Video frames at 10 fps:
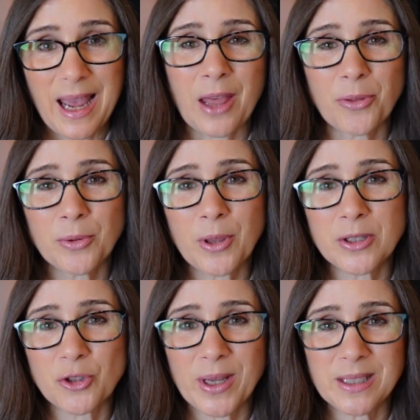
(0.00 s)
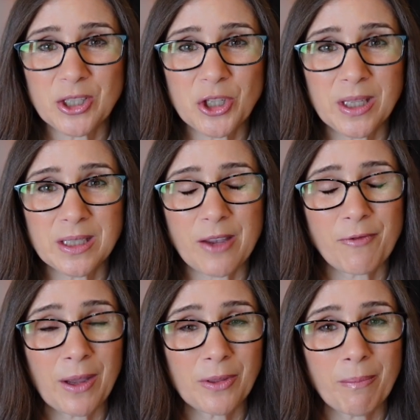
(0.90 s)
And through those transitions, I
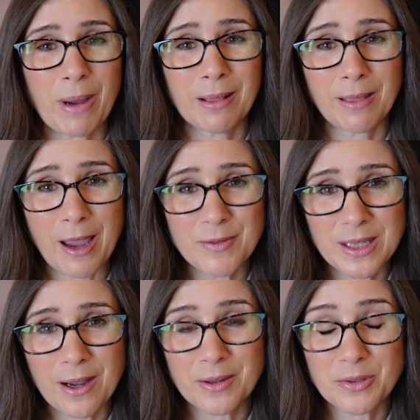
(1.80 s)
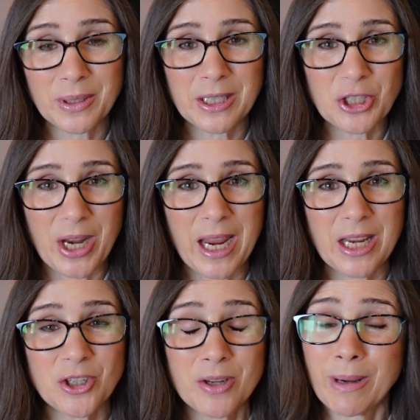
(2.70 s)
found that my lifestyle has really
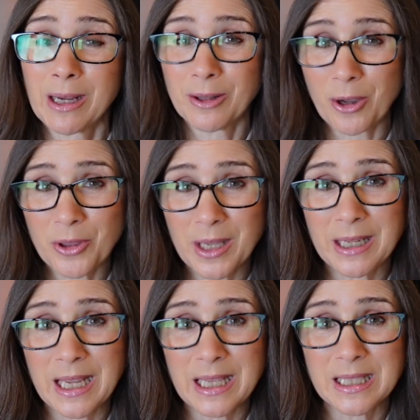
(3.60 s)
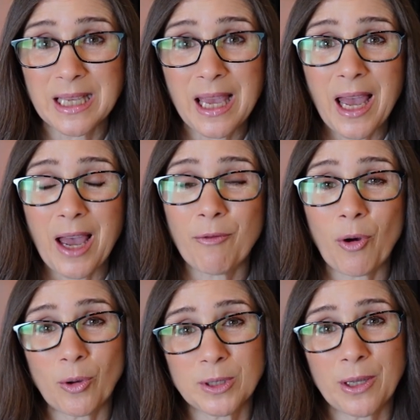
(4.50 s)
changed and my clothing needs have
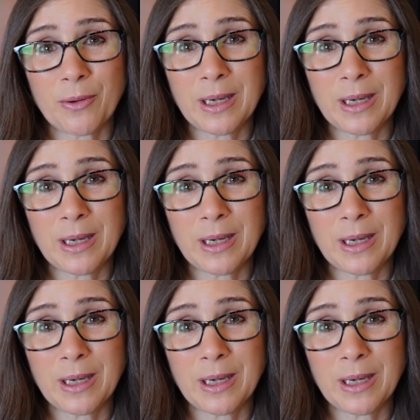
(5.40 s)
also